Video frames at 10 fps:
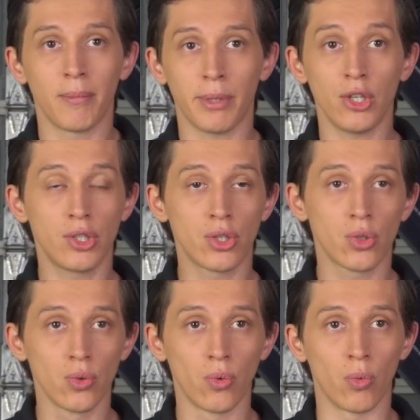
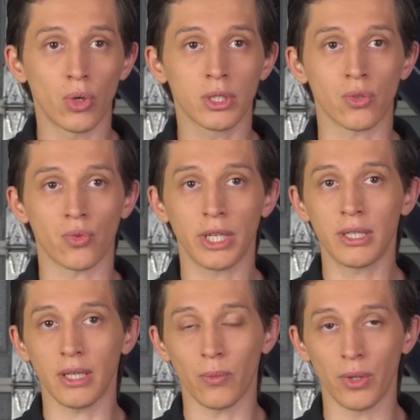PHD2 worked
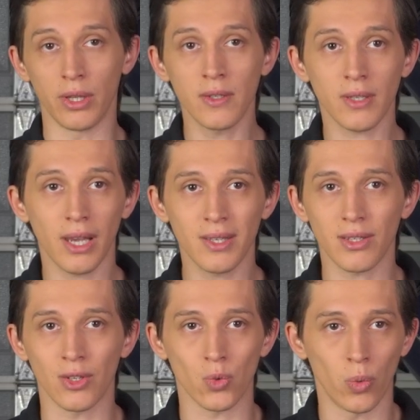great with this
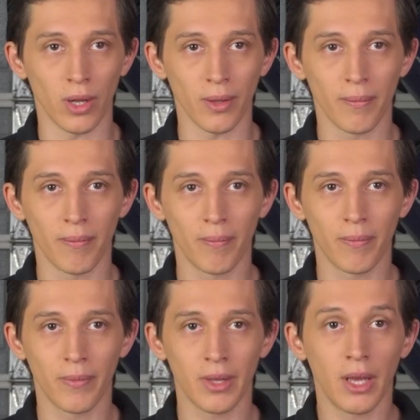case as well.
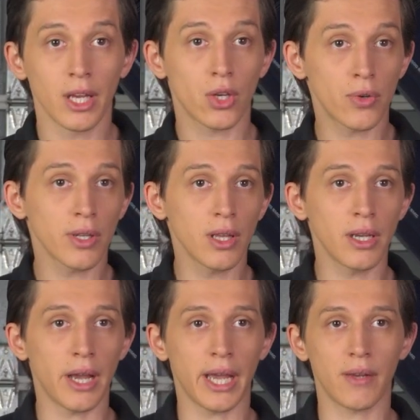
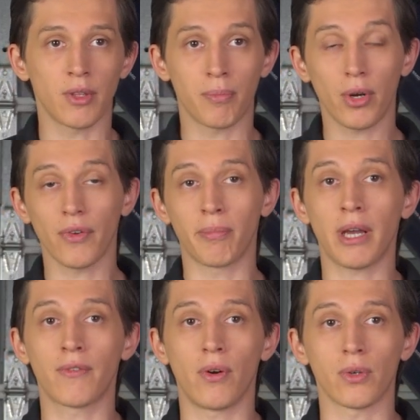Currently, I have the perfect
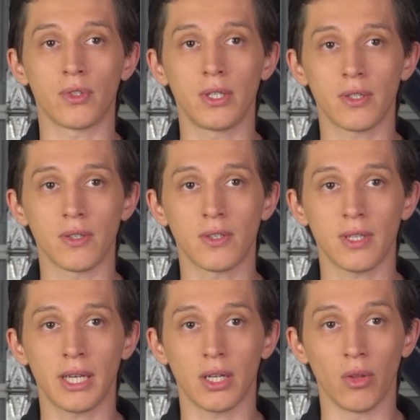back focus distance
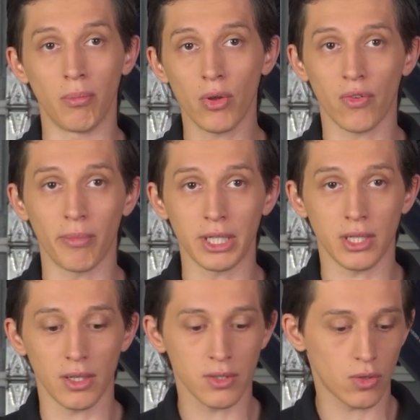set on both of my
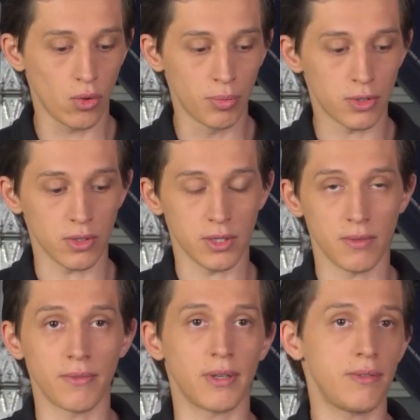telescopes,
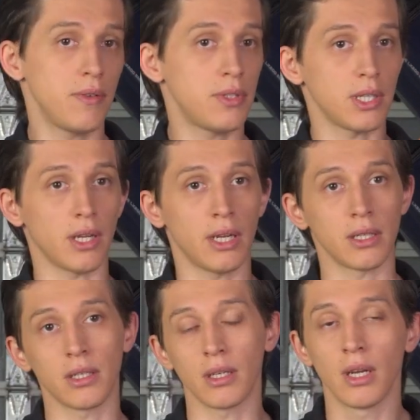SV550 uh,
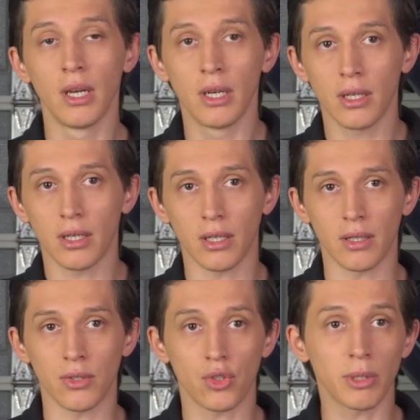and uh,
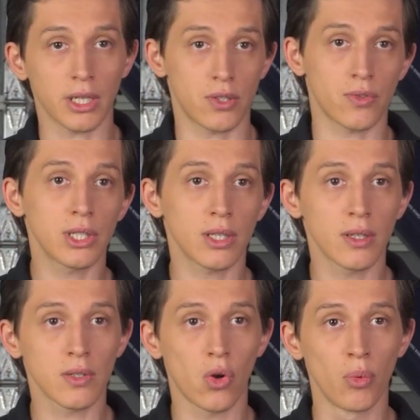uh, Schmidt-Cassegrain
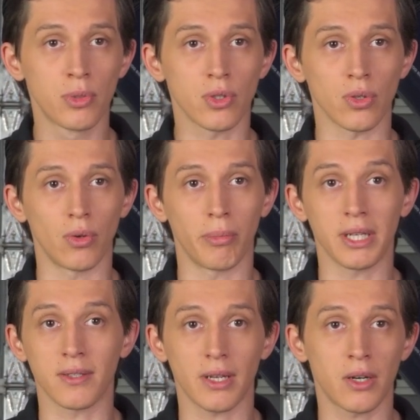telescopes, so
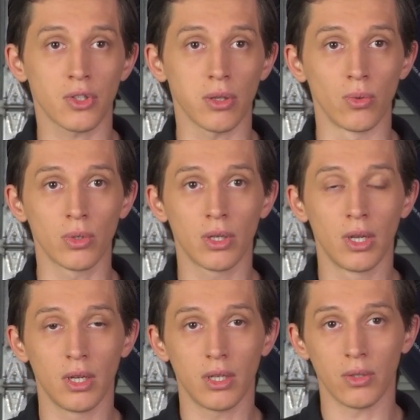my stars look
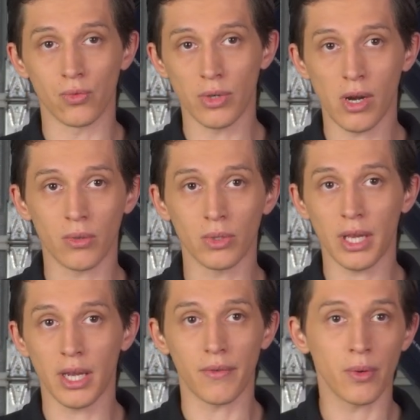
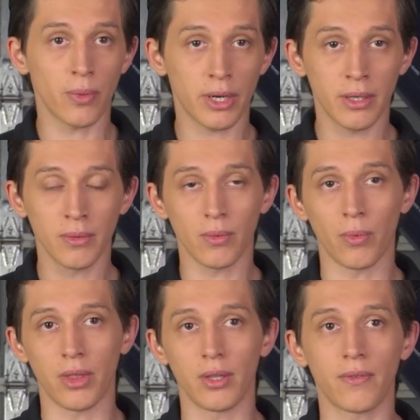round everywhere
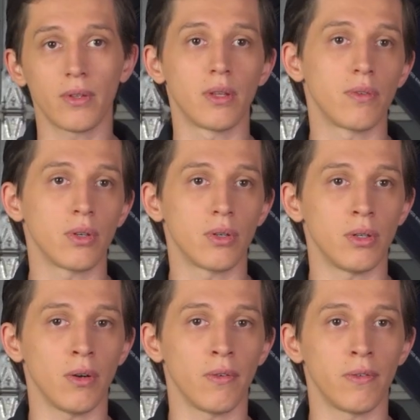within the field of view
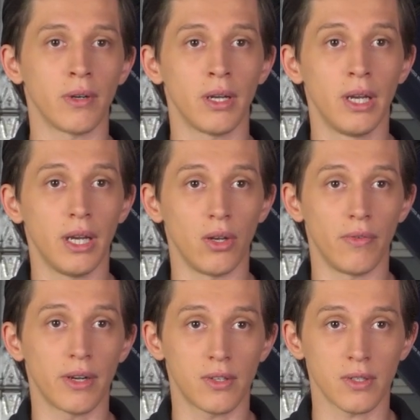of uh, an
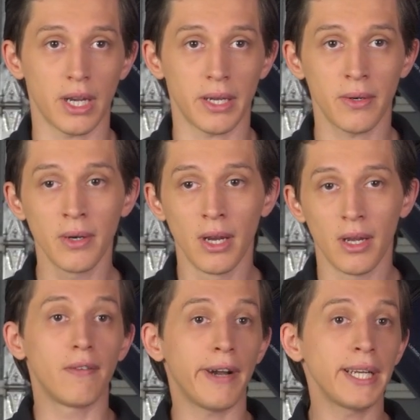off-axis guider.
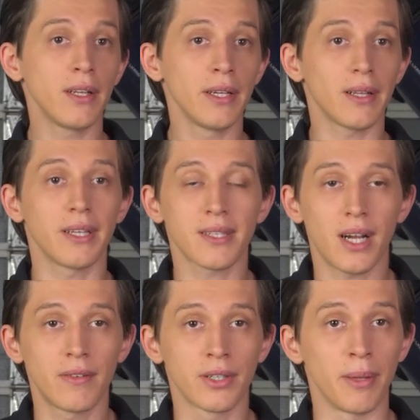Finally, let's
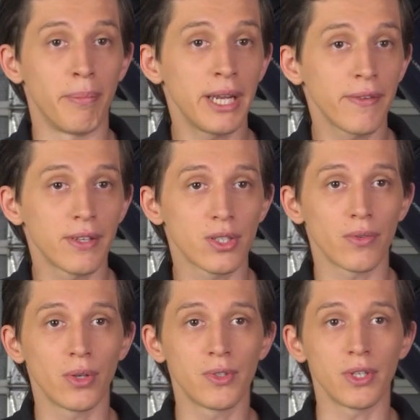cover the benefits
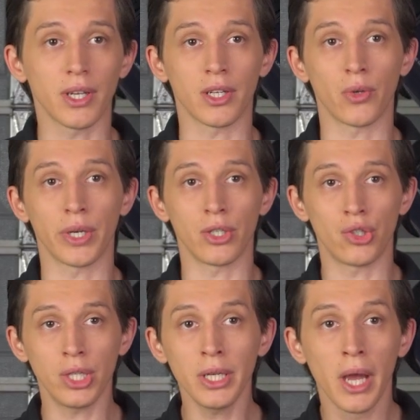of using an
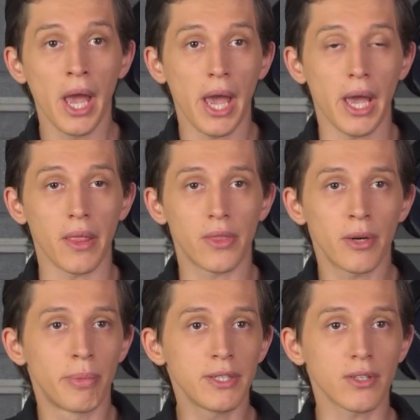OAG, and there
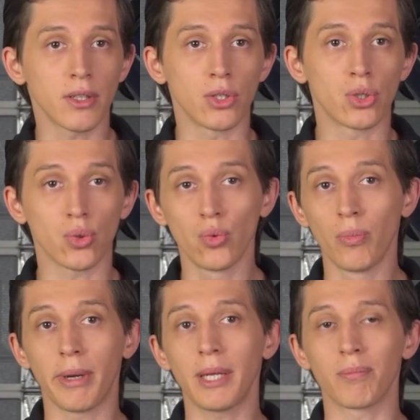are basically two
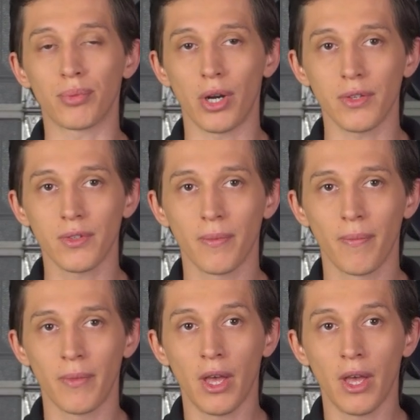main pros.